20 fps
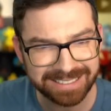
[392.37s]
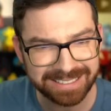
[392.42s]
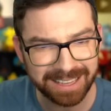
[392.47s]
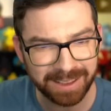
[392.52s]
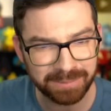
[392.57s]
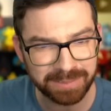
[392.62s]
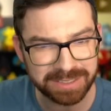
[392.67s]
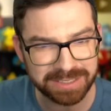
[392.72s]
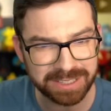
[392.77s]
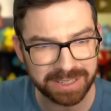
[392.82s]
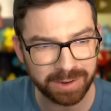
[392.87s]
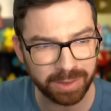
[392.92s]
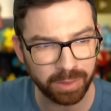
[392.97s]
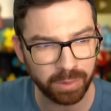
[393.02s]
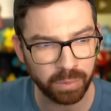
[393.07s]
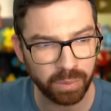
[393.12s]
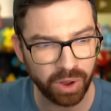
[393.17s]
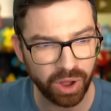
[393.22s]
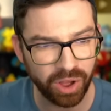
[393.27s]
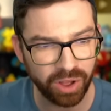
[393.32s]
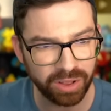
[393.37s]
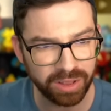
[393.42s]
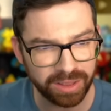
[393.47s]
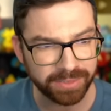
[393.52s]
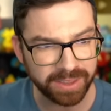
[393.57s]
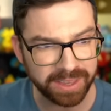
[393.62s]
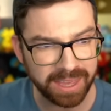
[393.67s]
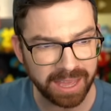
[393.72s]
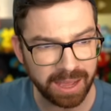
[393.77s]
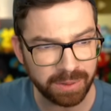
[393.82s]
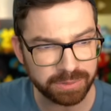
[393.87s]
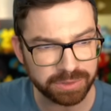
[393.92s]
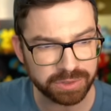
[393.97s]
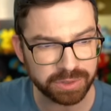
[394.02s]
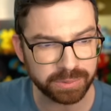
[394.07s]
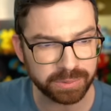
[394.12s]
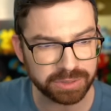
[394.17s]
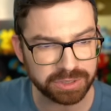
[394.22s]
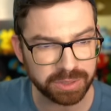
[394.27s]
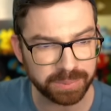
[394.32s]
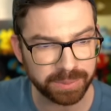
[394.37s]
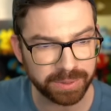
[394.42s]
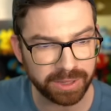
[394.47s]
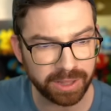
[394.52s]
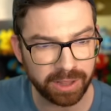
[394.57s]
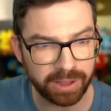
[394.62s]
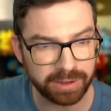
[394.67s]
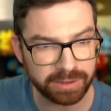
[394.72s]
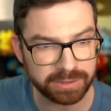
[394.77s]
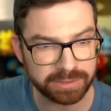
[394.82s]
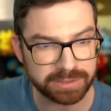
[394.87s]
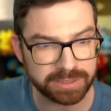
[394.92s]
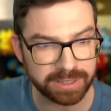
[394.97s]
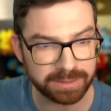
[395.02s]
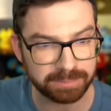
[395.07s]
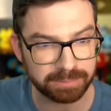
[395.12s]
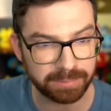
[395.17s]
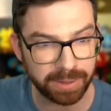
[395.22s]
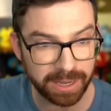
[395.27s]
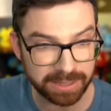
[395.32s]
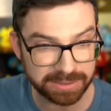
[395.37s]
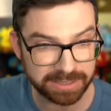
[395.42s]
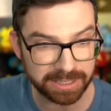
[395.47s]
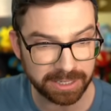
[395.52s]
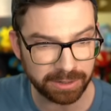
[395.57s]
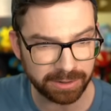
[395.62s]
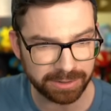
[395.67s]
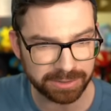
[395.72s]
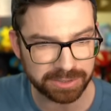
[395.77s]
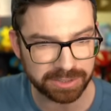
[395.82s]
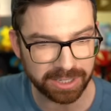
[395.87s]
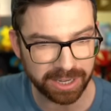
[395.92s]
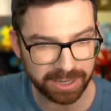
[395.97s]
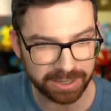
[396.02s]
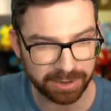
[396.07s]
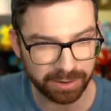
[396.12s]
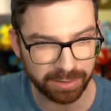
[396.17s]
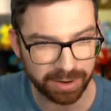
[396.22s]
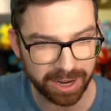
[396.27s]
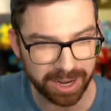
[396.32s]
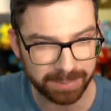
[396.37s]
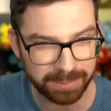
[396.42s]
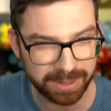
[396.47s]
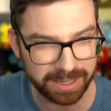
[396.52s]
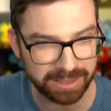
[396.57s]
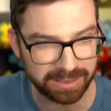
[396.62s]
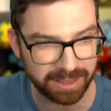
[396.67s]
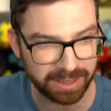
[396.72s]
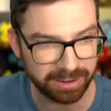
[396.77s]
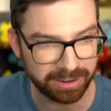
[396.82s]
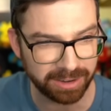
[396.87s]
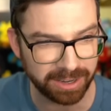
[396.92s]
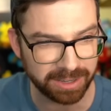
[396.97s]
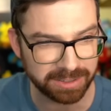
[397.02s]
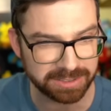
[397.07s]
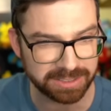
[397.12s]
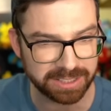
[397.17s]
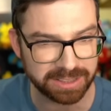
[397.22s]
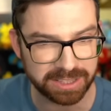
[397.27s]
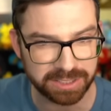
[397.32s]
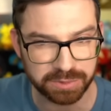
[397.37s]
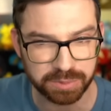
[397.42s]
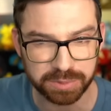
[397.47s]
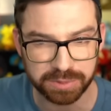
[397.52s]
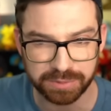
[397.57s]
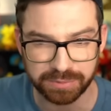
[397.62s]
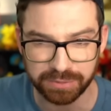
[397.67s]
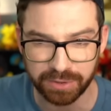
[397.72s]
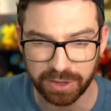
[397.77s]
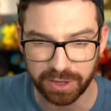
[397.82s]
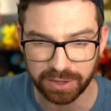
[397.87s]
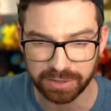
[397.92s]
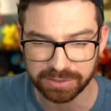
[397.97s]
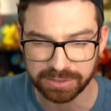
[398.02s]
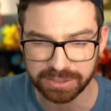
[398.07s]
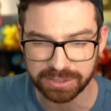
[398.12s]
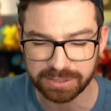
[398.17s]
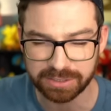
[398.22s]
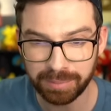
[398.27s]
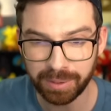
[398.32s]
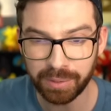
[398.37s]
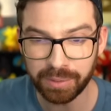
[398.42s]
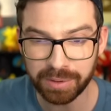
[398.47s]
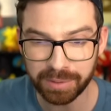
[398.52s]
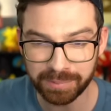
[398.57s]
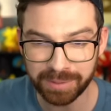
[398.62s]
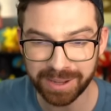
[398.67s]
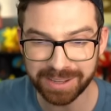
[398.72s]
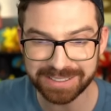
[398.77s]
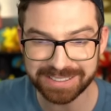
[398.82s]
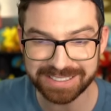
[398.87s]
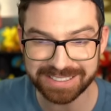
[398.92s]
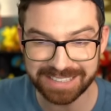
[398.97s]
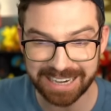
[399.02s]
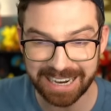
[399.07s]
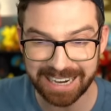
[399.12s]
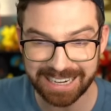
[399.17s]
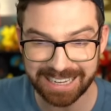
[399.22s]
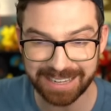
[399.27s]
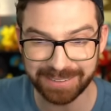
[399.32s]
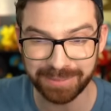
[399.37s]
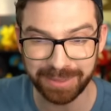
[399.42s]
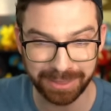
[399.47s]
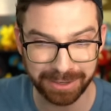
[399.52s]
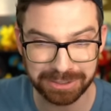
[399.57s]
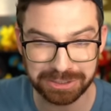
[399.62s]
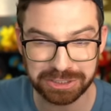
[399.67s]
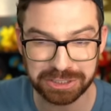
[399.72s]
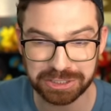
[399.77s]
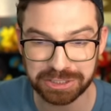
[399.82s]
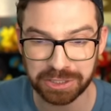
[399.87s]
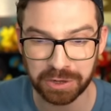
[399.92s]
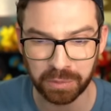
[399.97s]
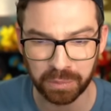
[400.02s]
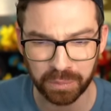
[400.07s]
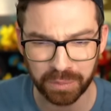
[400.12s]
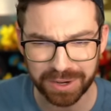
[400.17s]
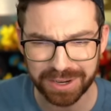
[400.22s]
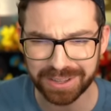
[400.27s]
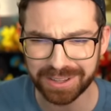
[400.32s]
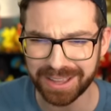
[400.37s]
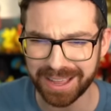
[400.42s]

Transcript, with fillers: can be seen on the wall. The cat was rumored to belong to Masahiro Sakurai, but he later announced that this was false. Pokemon Stadium and there's just a real